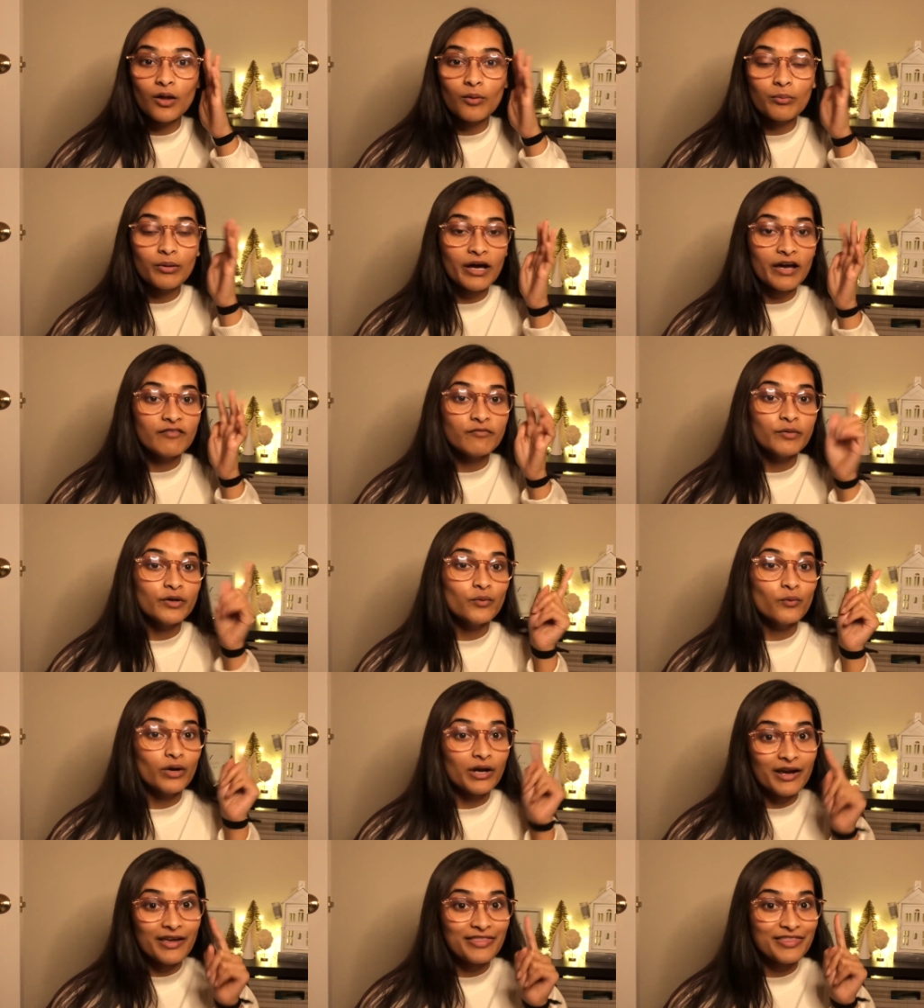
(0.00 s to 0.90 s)
but I've been
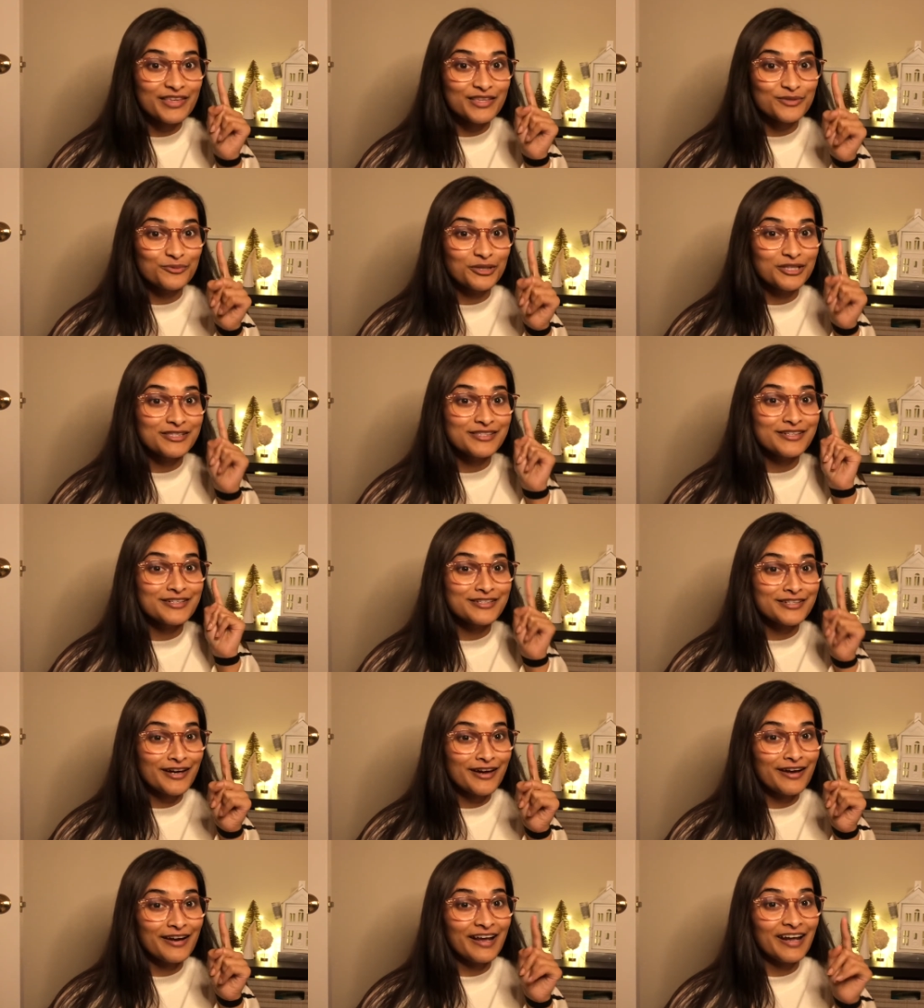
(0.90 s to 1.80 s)
wearing these ones a
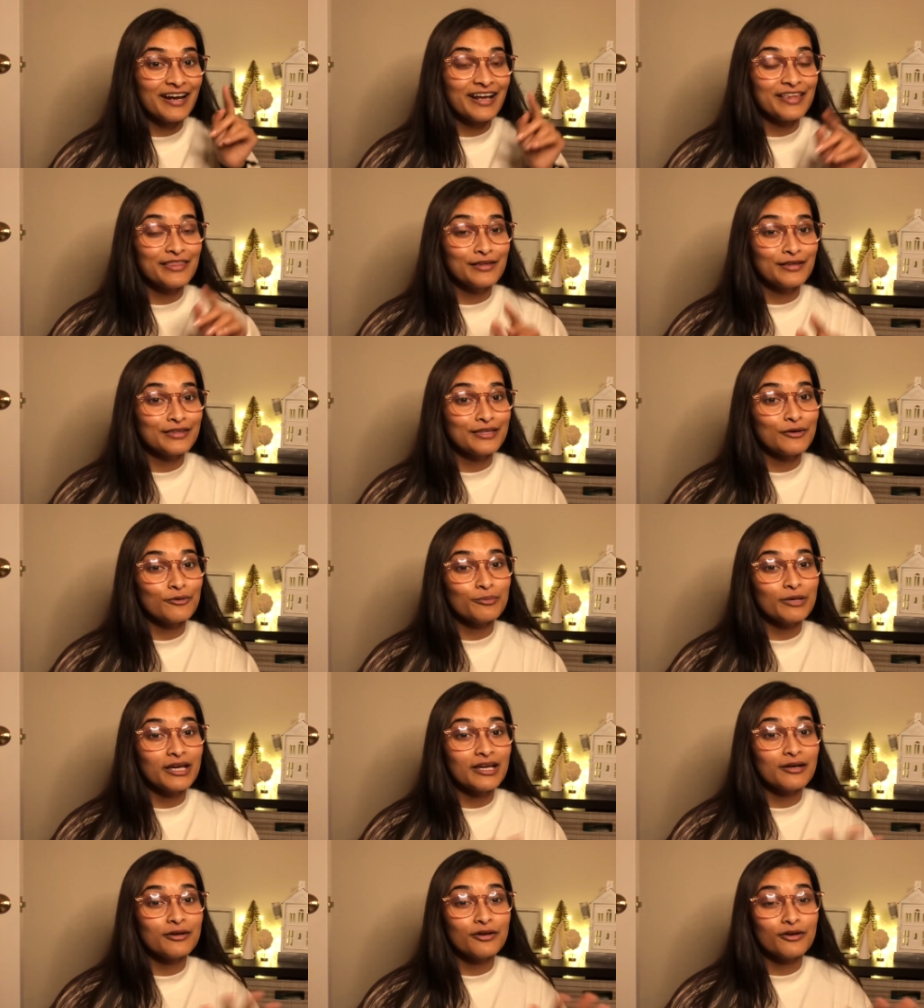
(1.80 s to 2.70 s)
ton and I think they would
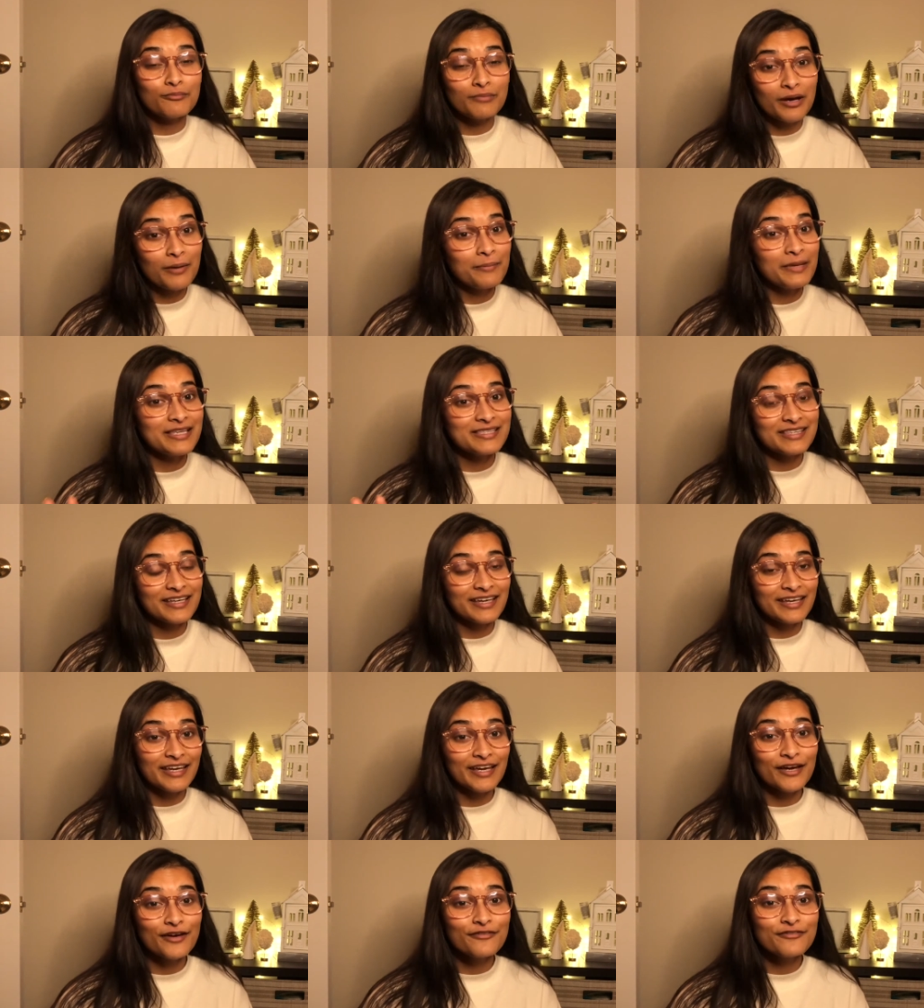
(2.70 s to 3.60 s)
make an amazing
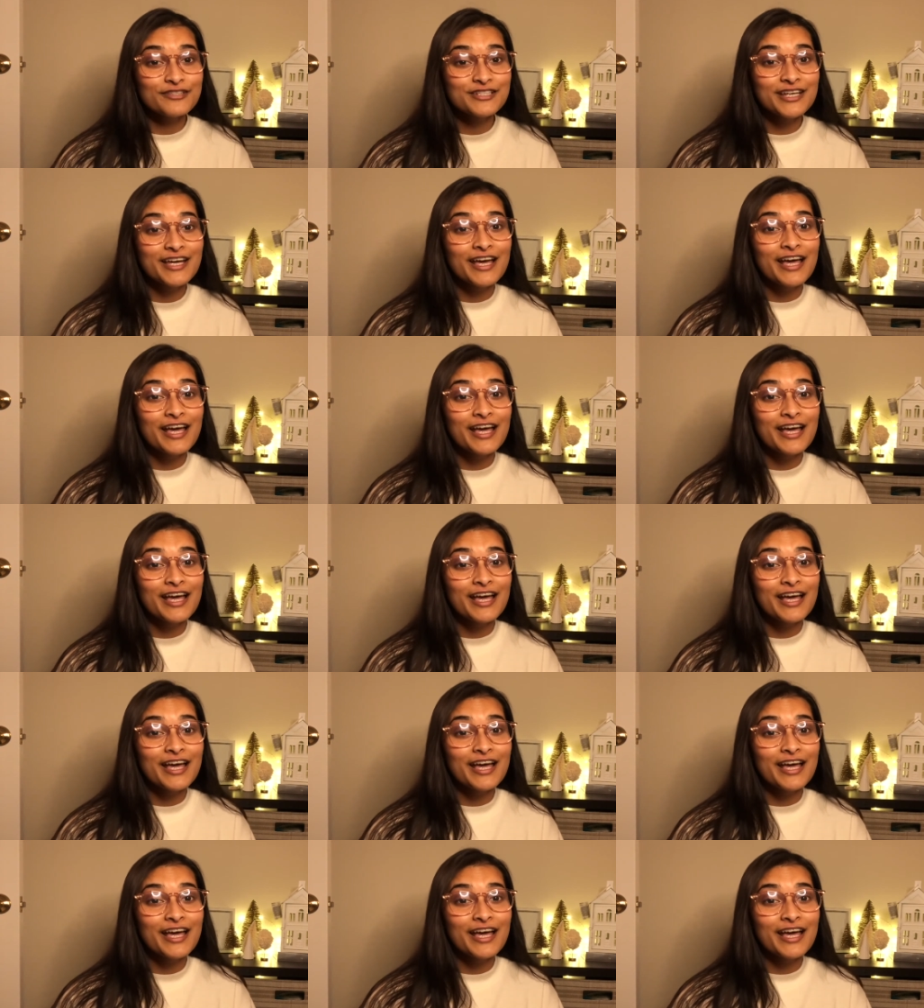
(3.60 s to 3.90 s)
gift.